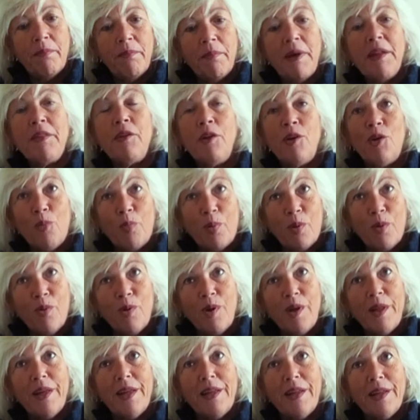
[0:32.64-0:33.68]
Matthew got
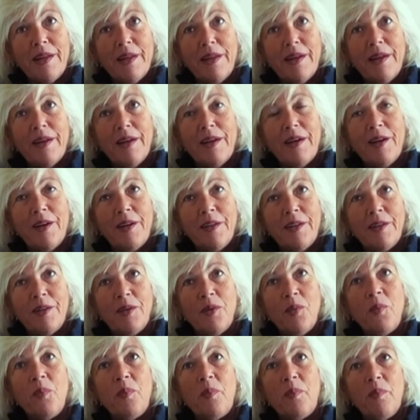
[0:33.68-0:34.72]
poorly and
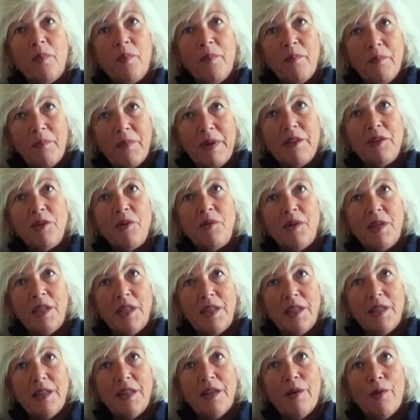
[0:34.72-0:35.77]
Matthew
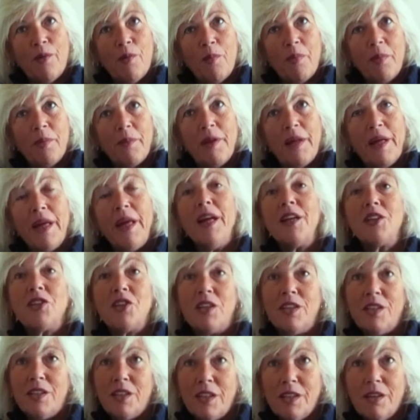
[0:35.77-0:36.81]
needed help. He
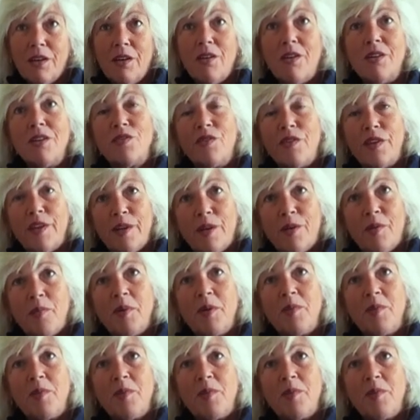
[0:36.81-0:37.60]
actually did ask for help